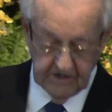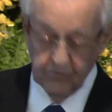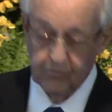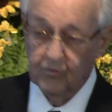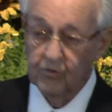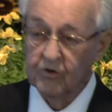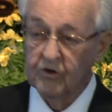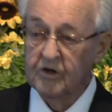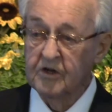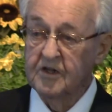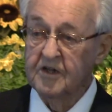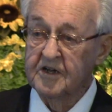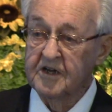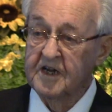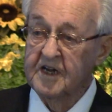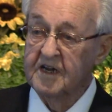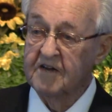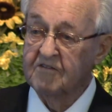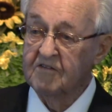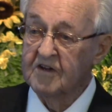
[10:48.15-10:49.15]
the world and the
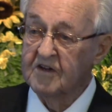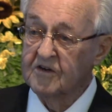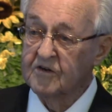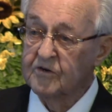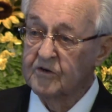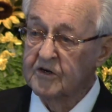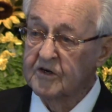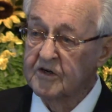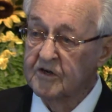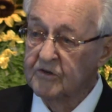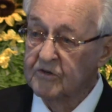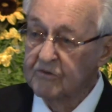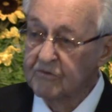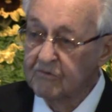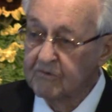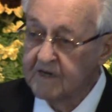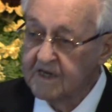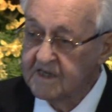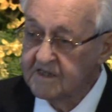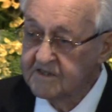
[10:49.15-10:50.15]
devil are going to do the
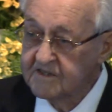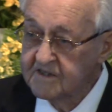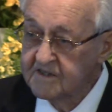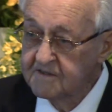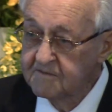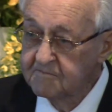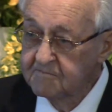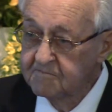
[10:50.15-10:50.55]
rest.